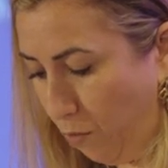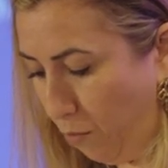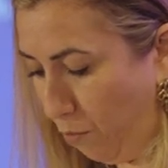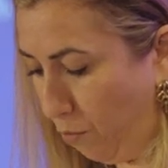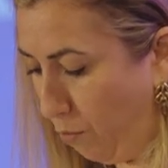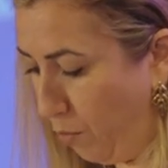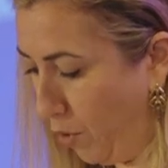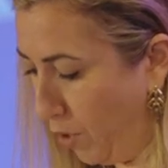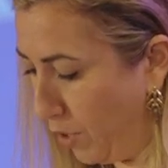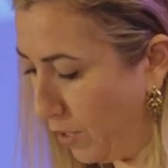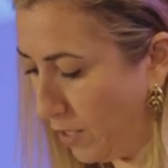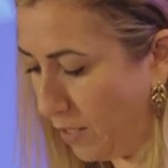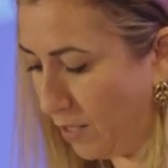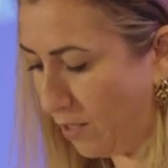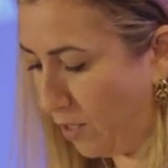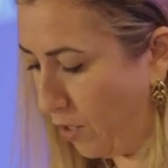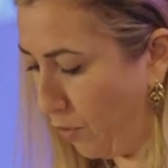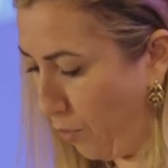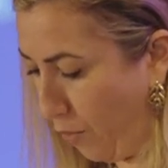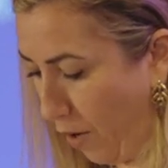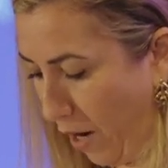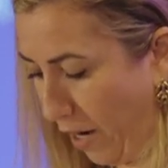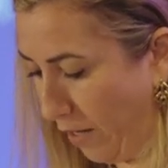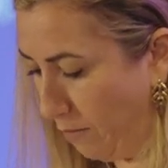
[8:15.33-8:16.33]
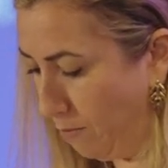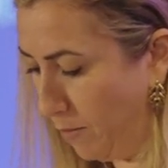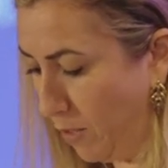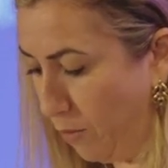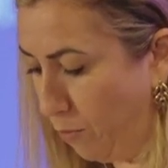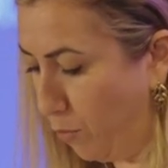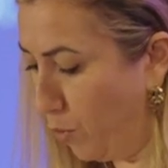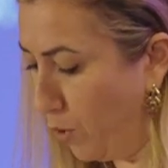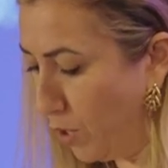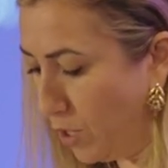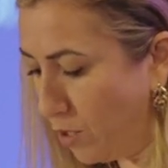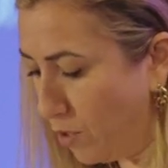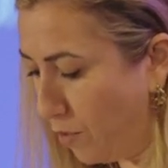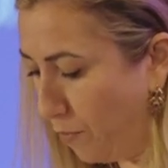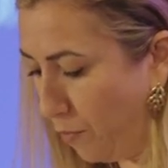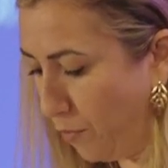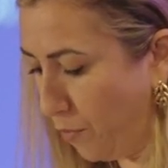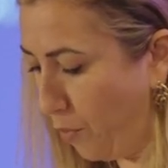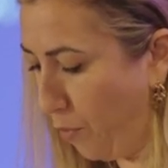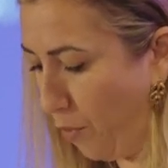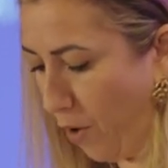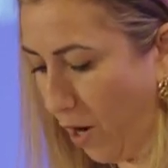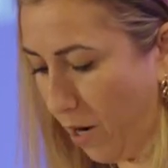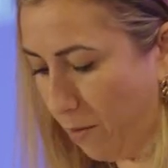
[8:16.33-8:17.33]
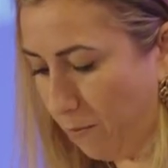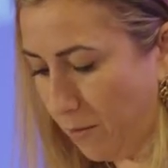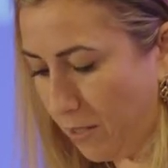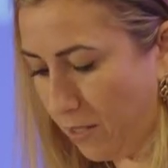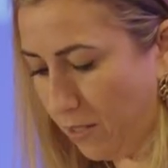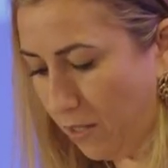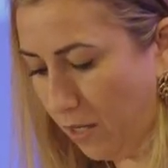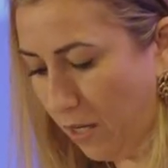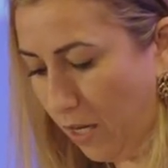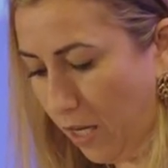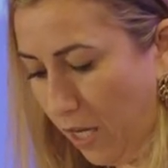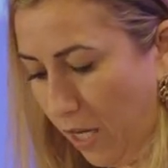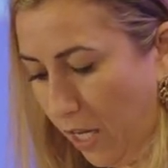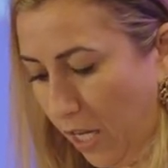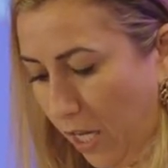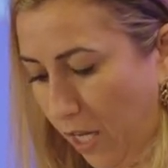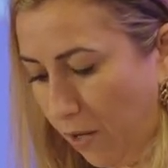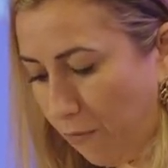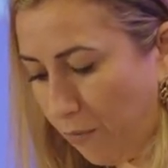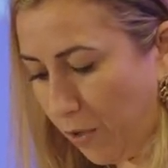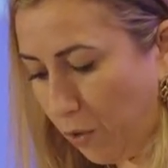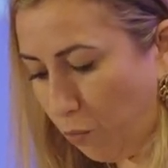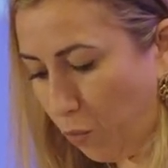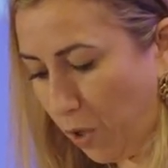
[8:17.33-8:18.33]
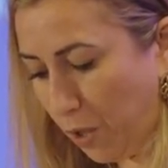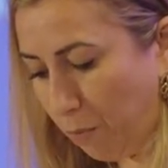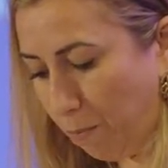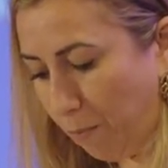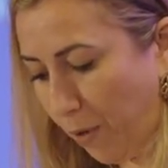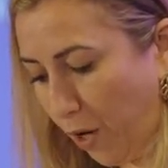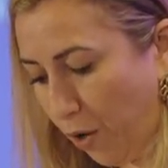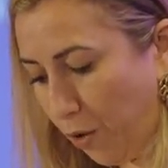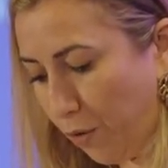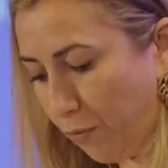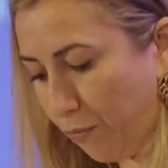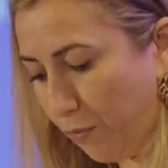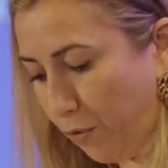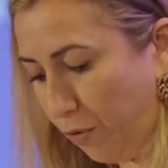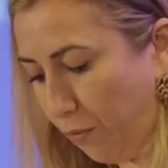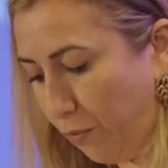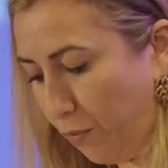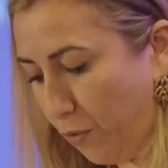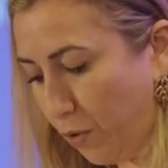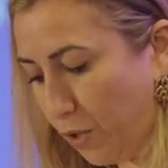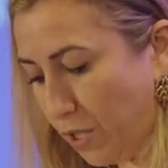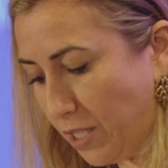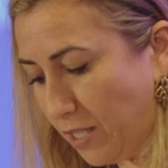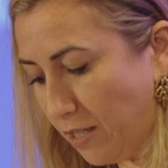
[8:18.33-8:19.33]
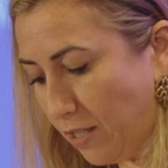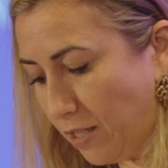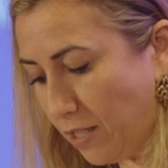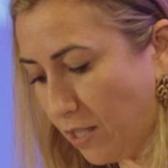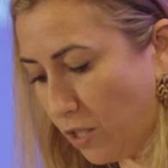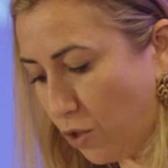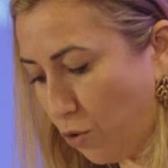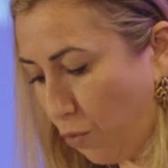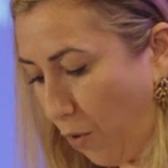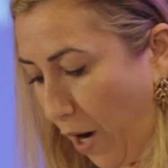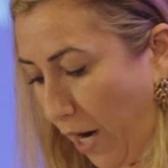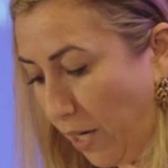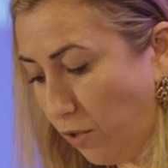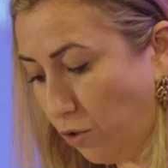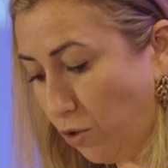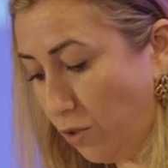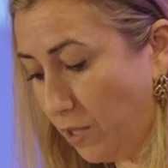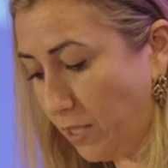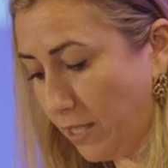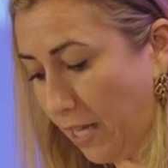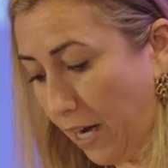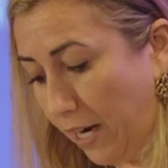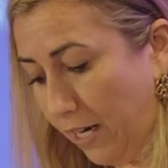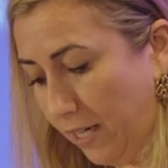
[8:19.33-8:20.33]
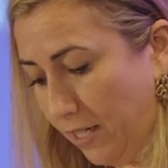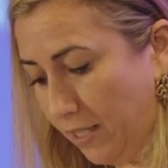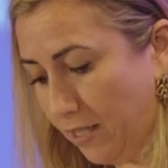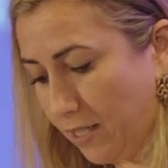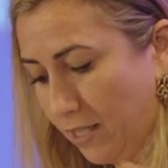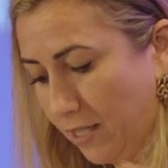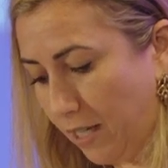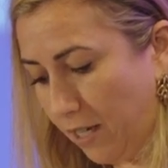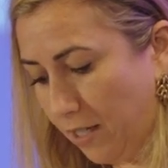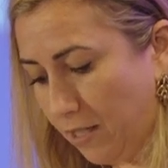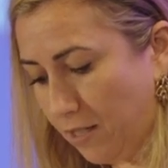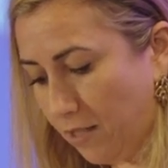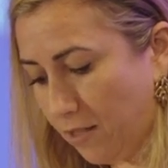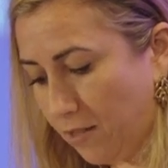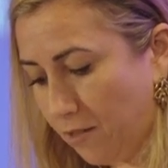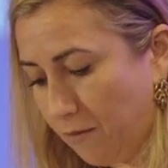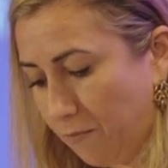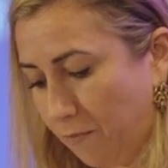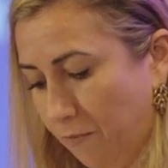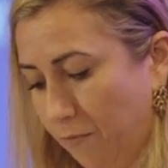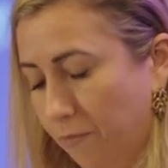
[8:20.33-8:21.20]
worst of crimes, even when powerful forces tried to silence us,